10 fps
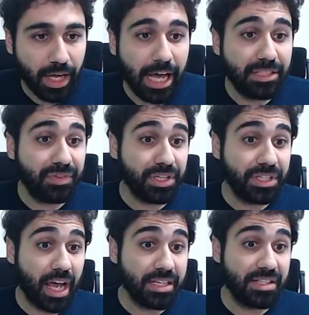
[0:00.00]
And very
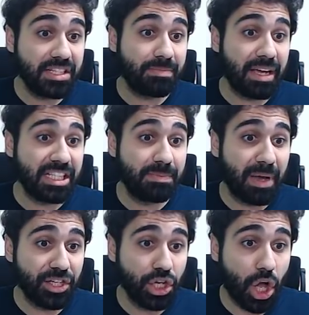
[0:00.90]
nice, this is my
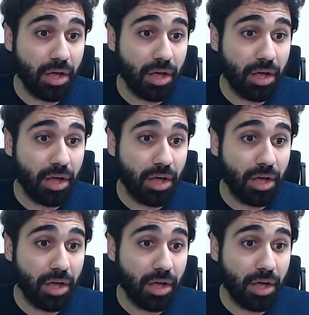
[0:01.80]
special